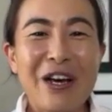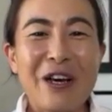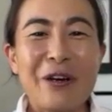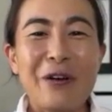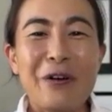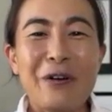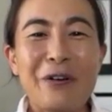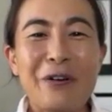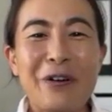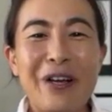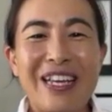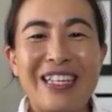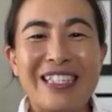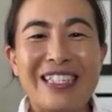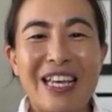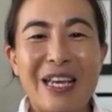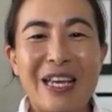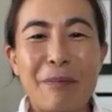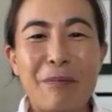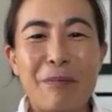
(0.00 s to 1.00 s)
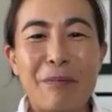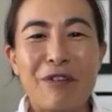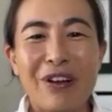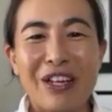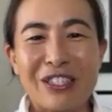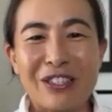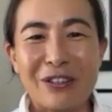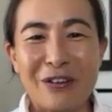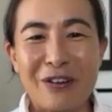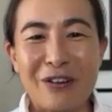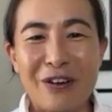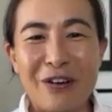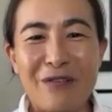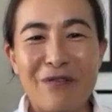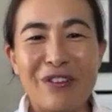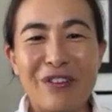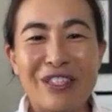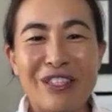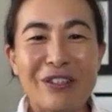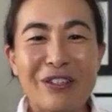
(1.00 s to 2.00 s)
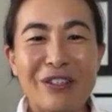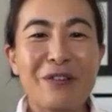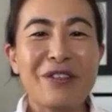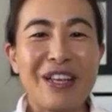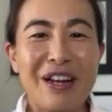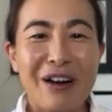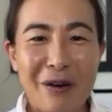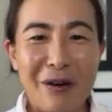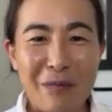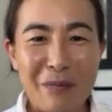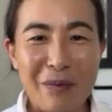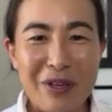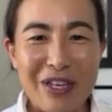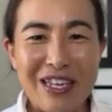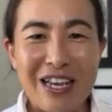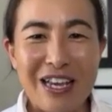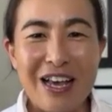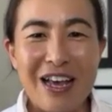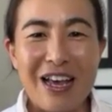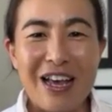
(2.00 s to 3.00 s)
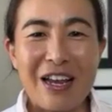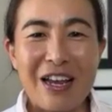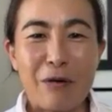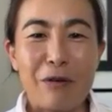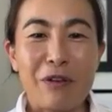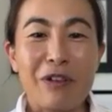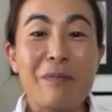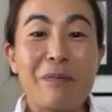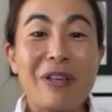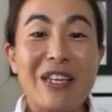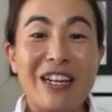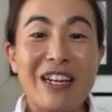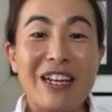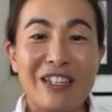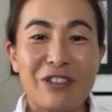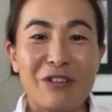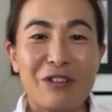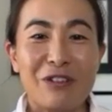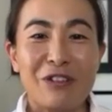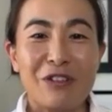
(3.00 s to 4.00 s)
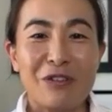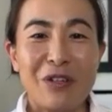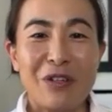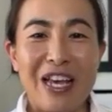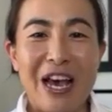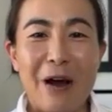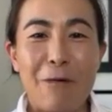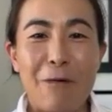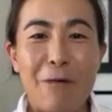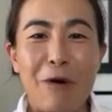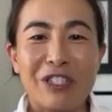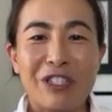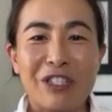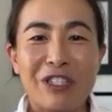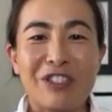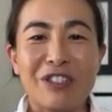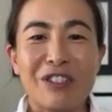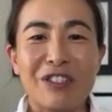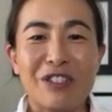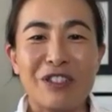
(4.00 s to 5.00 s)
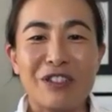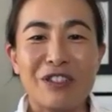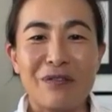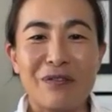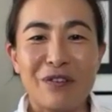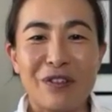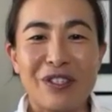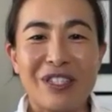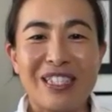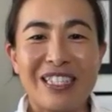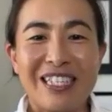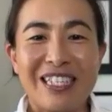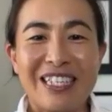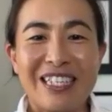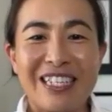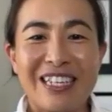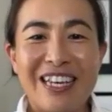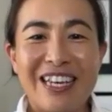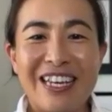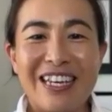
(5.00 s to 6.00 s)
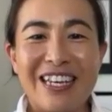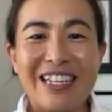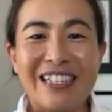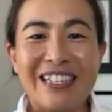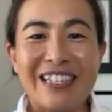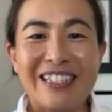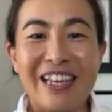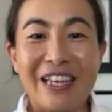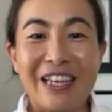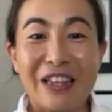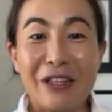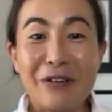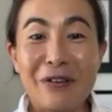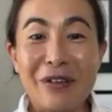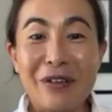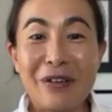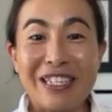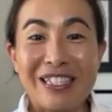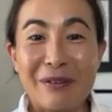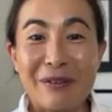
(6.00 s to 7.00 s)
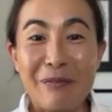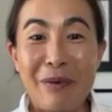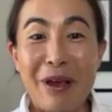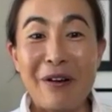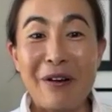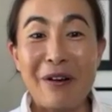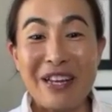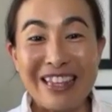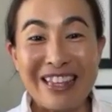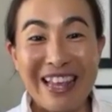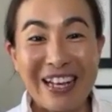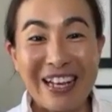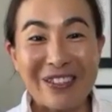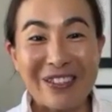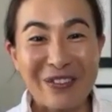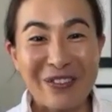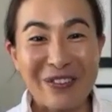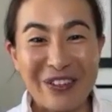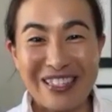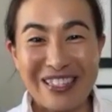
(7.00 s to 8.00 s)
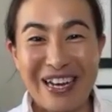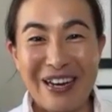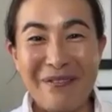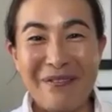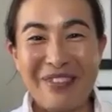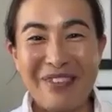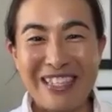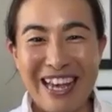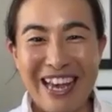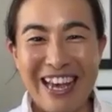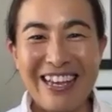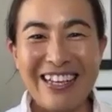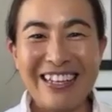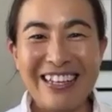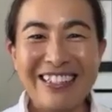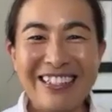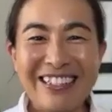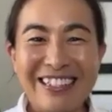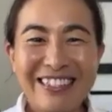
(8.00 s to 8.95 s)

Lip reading: who is a professor of physical therapy and orthopedic surgery at Washington University in St. Louis. Mary, thanks for your time today.